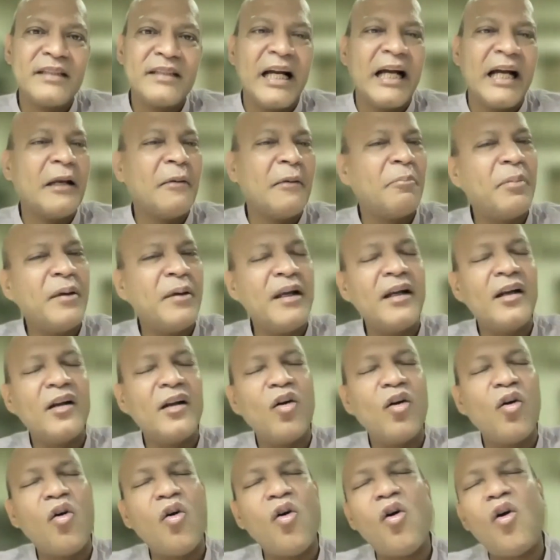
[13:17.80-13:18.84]
I repeat,
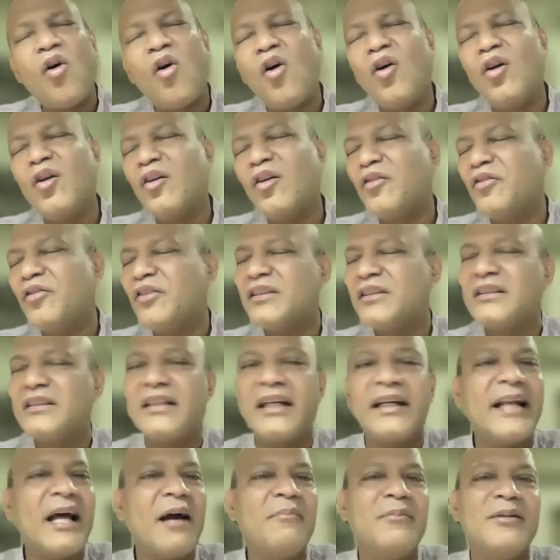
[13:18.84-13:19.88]
all of us
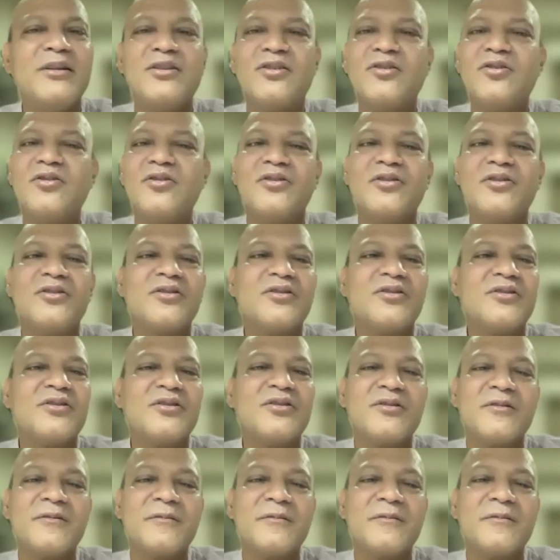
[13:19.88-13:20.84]
are damaged goods.